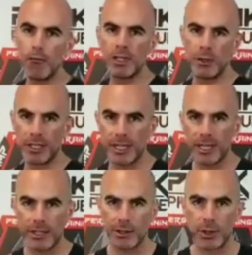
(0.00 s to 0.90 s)
he's only
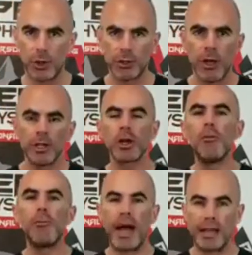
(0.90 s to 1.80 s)
six years old, to
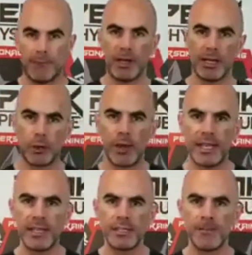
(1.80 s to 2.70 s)
go buy the fucking
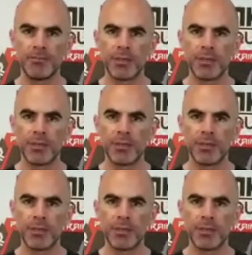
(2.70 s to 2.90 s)
Twinkies